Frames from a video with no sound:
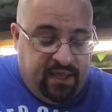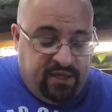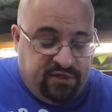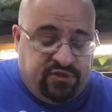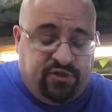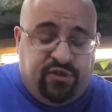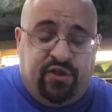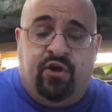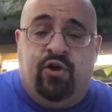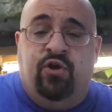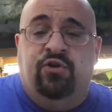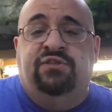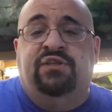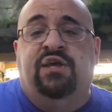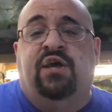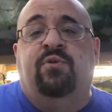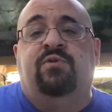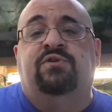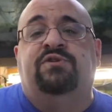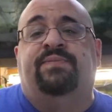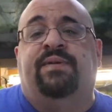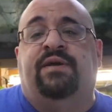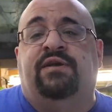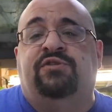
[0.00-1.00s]
So the hotel
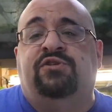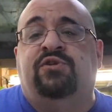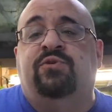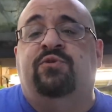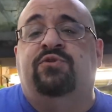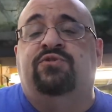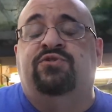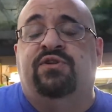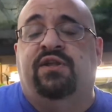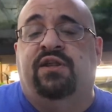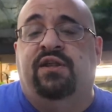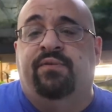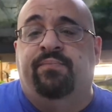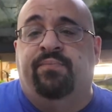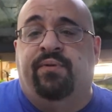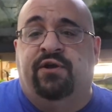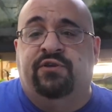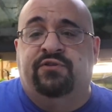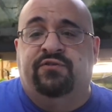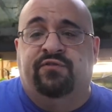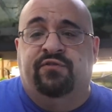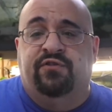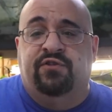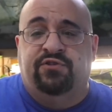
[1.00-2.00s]
was about 280
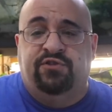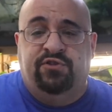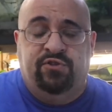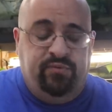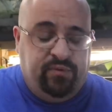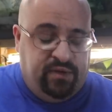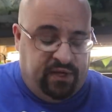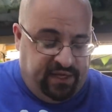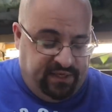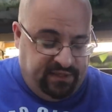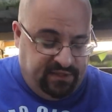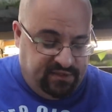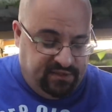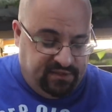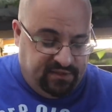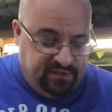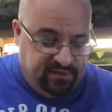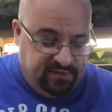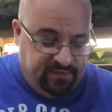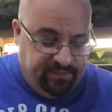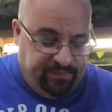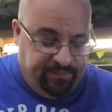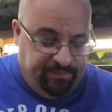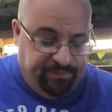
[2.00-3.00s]
bucks for the two nights.
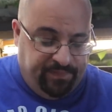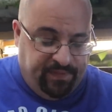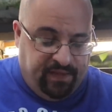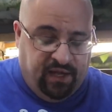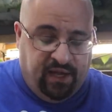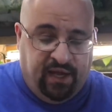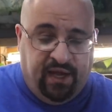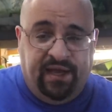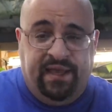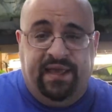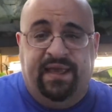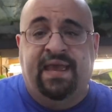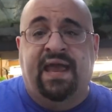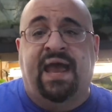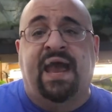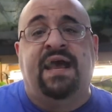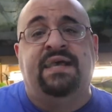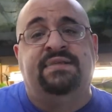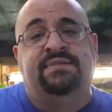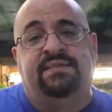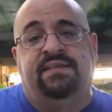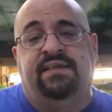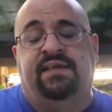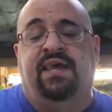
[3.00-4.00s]
Uh,
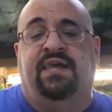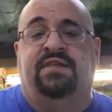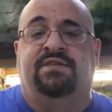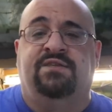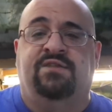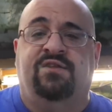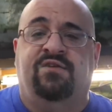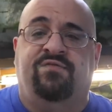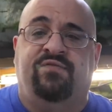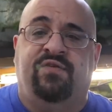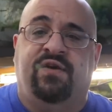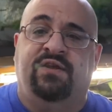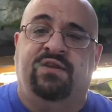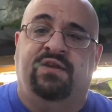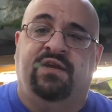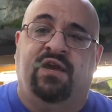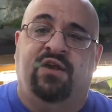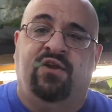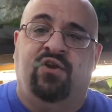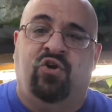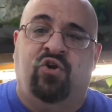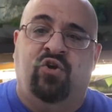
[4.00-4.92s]
gas to get to the event and get